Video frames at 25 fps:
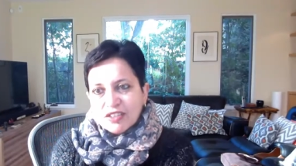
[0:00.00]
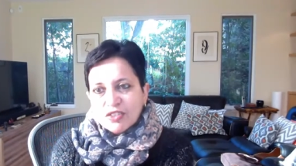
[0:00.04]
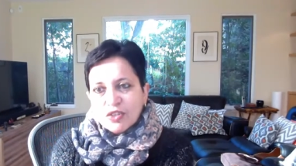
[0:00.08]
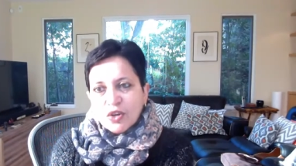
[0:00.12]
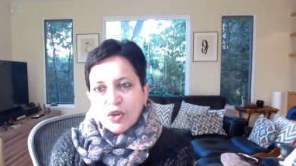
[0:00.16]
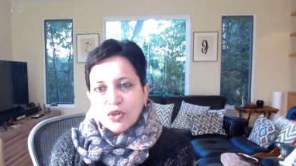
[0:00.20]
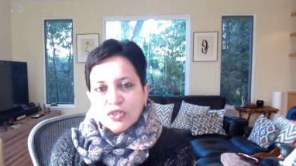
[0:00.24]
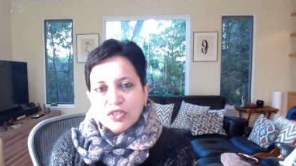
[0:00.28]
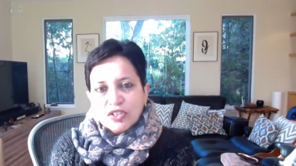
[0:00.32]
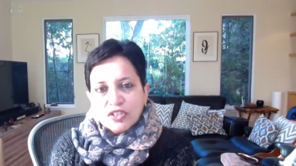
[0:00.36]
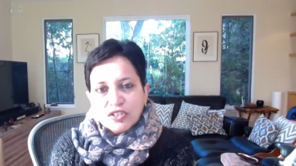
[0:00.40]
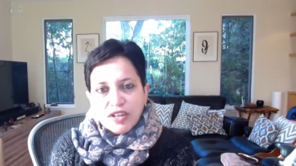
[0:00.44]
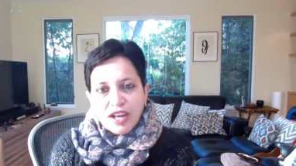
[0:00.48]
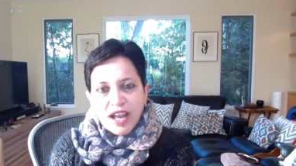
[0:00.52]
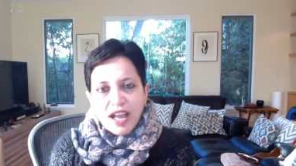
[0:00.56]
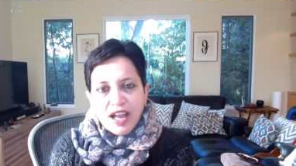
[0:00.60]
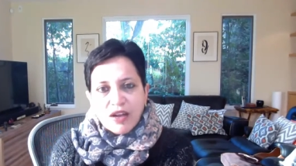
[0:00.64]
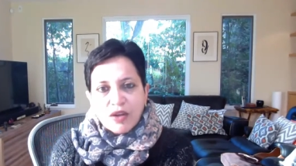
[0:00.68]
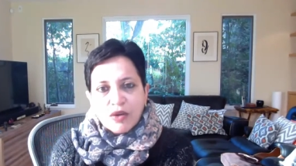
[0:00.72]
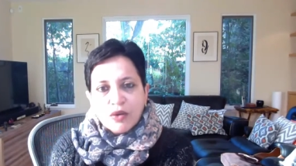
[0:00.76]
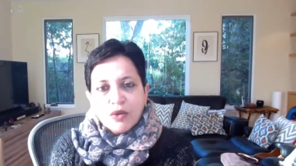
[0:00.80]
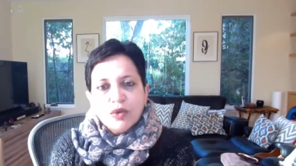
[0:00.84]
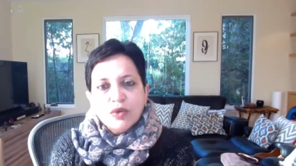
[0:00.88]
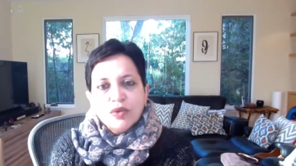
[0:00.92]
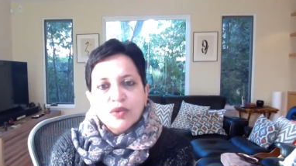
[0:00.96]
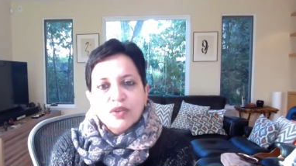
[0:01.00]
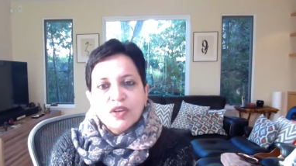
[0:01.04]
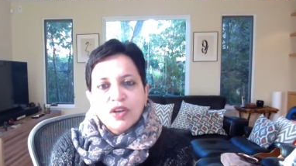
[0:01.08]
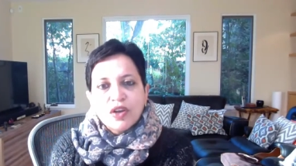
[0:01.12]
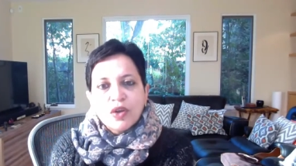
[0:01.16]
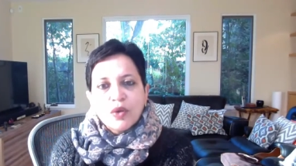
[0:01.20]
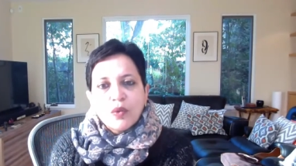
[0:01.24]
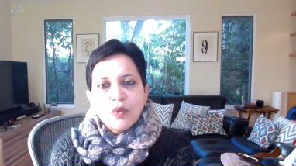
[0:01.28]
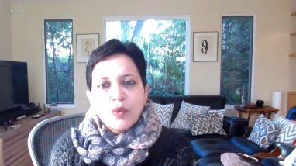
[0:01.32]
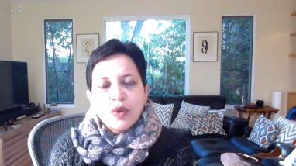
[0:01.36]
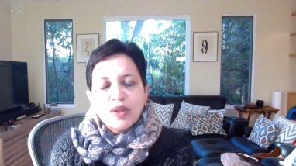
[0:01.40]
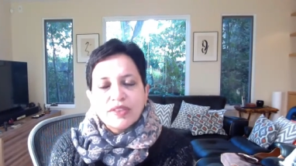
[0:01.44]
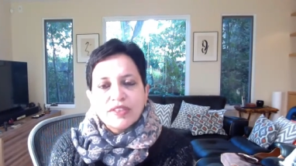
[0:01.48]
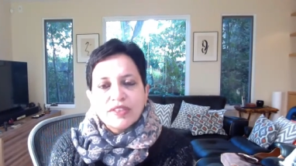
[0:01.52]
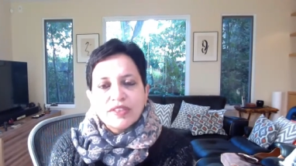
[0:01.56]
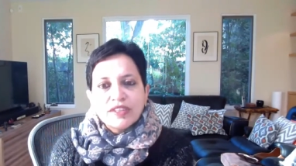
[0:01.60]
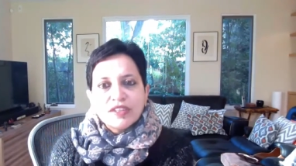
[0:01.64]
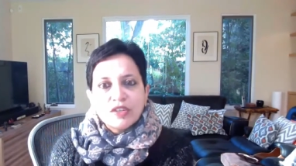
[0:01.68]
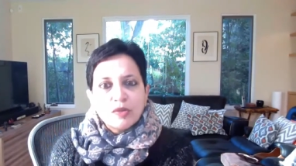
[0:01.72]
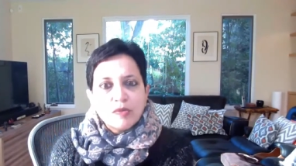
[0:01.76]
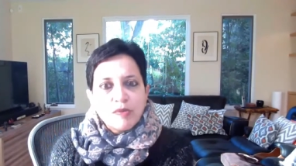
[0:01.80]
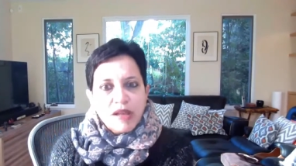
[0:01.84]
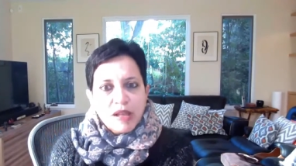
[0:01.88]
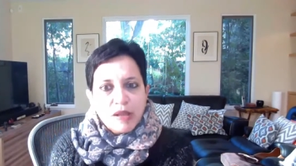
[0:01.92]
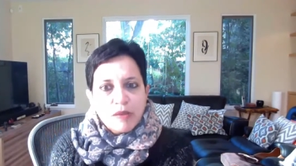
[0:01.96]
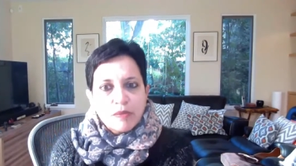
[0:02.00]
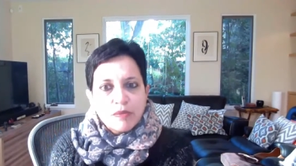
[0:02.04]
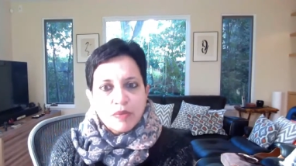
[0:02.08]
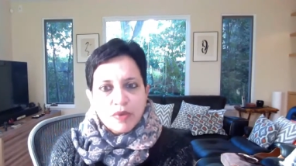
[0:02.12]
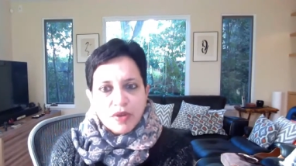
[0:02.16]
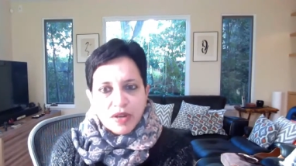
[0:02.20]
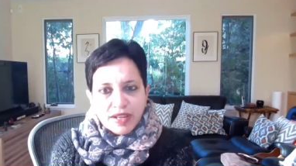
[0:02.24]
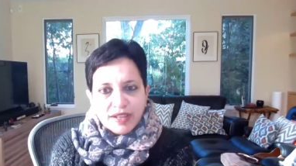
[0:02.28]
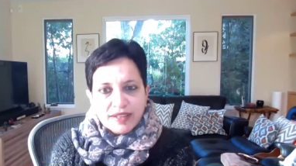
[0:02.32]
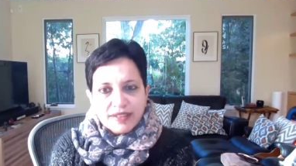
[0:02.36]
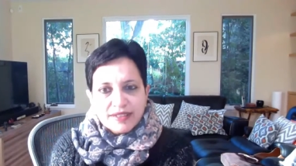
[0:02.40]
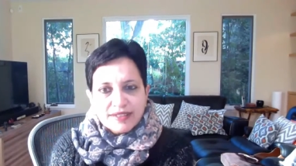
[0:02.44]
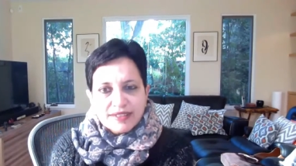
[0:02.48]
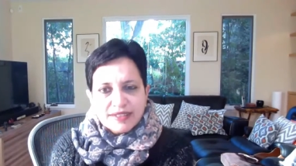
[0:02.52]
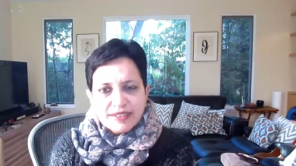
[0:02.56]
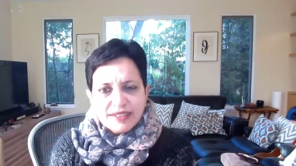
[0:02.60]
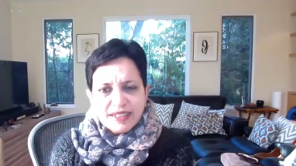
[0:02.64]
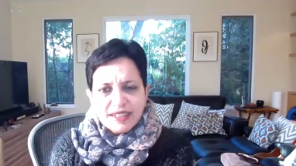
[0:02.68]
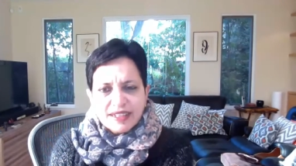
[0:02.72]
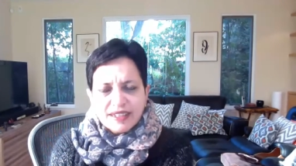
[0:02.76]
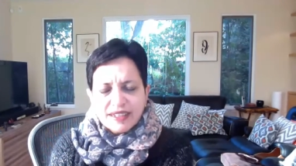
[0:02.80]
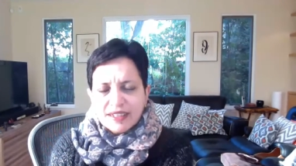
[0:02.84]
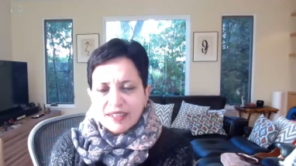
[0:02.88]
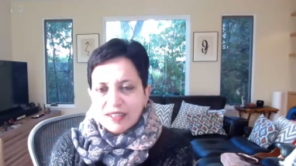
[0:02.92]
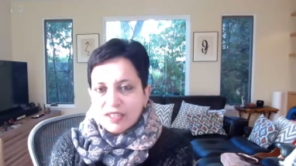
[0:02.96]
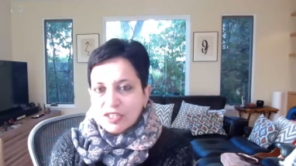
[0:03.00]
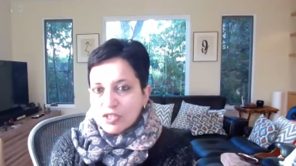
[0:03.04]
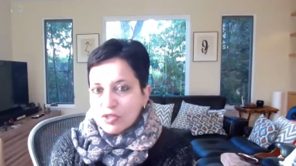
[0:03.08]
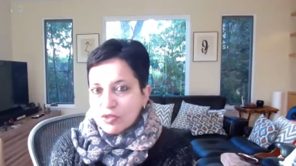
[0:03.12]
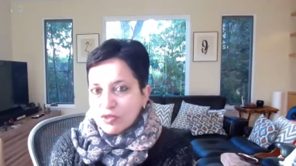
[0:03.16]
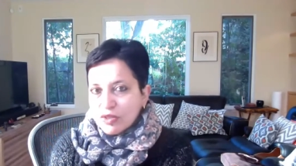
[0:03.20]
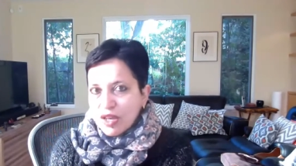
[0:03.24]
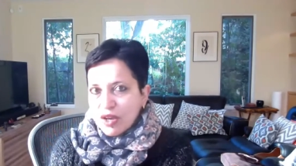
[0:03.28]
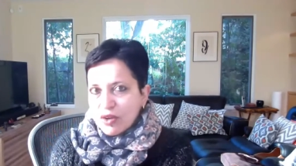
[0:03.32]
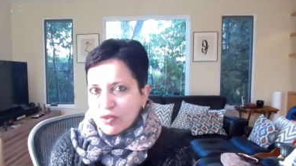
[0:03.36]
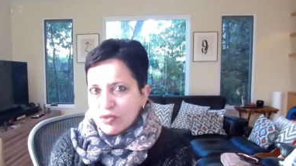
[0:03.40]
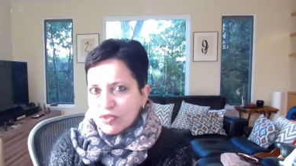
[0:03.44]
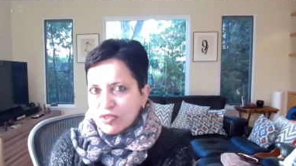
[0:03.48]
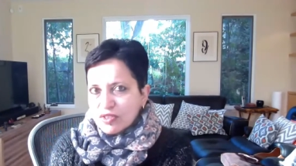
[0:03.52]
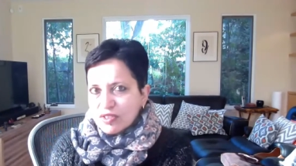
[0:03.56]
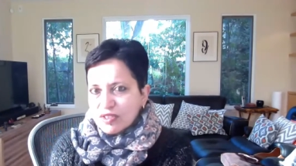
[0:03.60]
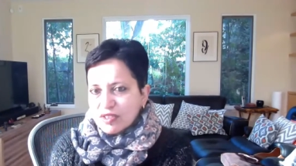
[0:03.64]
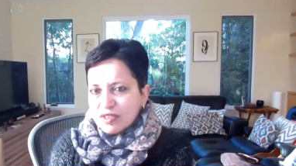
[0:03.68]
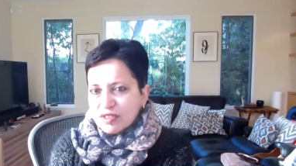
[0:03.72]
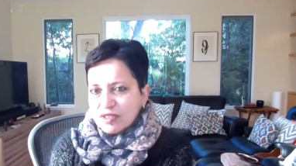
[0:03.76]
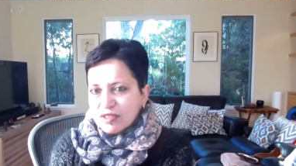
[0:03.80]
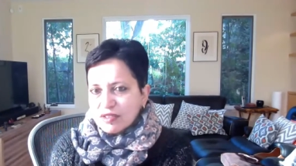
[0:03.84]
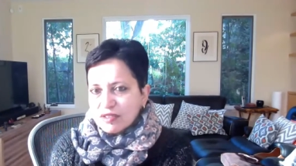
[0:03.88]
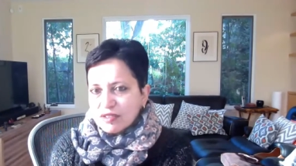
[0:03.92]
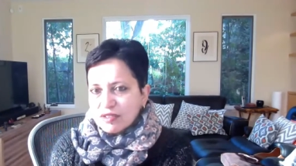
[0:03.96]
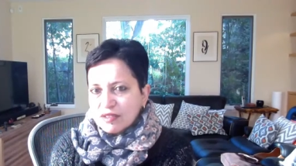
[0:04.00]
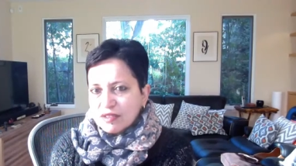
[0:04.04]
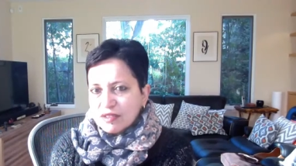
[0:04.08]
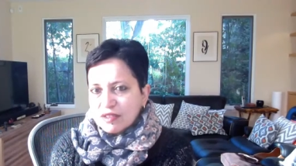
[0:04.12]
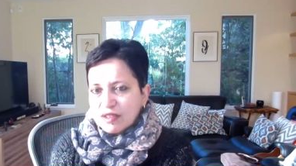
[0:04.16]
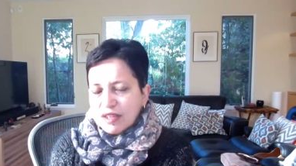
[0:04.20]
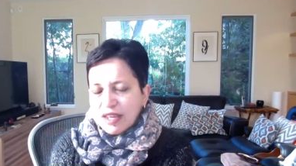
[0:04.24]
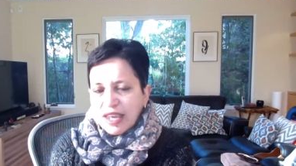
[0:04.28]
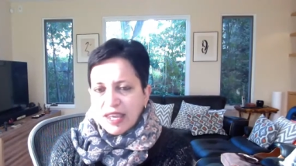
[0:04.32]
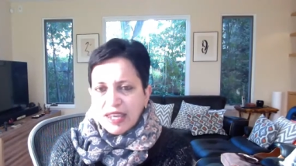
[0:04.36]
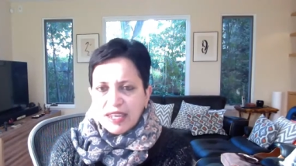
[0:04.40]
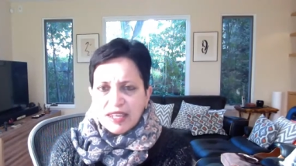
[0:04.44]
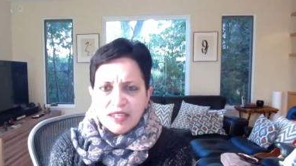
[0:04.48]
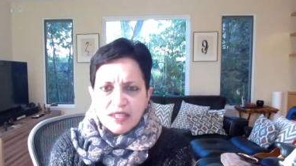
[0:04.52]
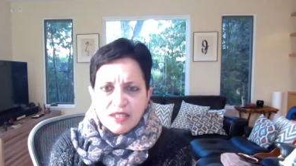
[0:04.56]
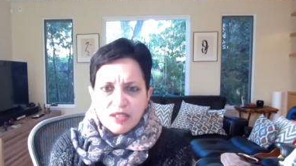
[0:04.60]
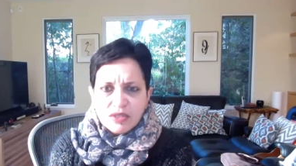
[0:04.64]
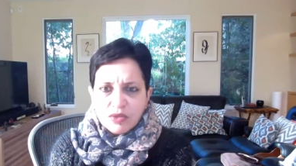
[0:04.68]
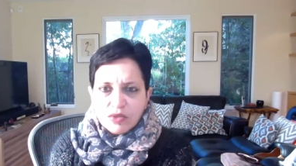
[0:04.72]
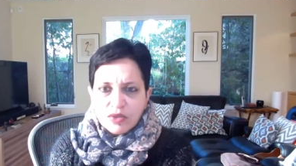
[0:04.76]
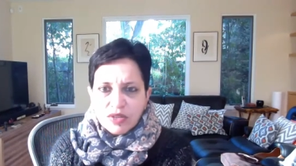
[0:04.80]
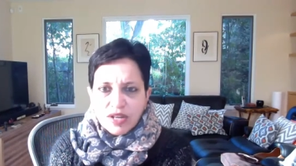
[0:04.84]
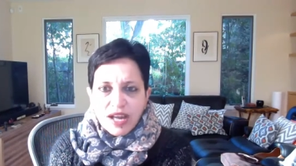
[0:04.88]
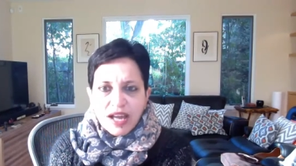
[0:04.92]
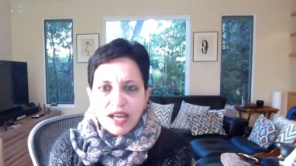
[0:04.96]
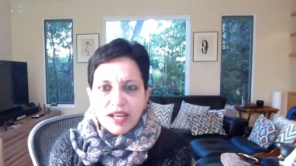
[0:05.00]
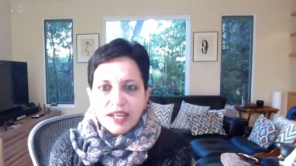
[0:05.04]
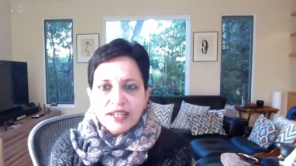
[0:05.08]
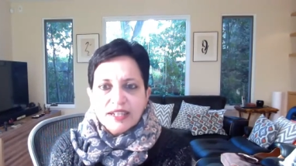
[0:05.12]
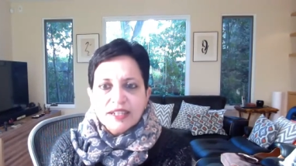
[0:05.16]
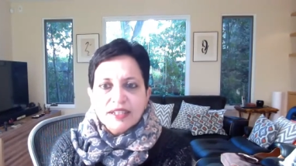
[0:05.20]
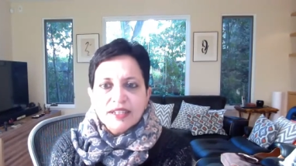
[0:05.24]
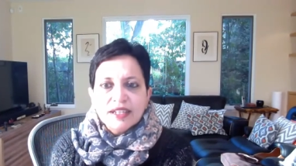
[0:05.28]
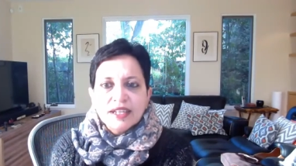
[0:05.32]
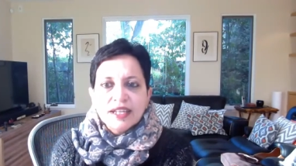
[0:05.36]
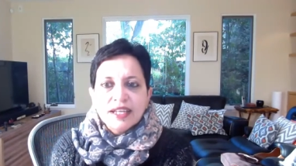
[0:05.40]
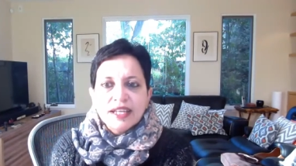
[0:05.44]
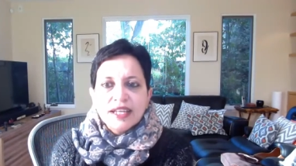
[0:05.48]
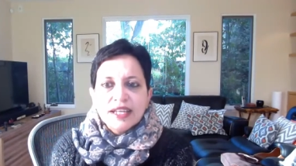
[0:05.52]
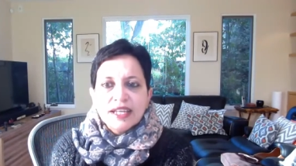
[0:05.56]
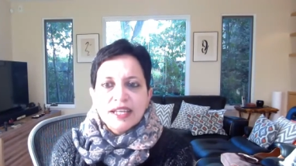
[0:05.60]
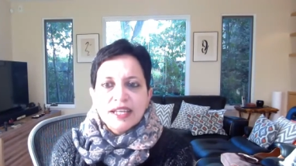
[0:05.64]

Dr. Cow won the Nobel Prize, I think in 2008 or 9,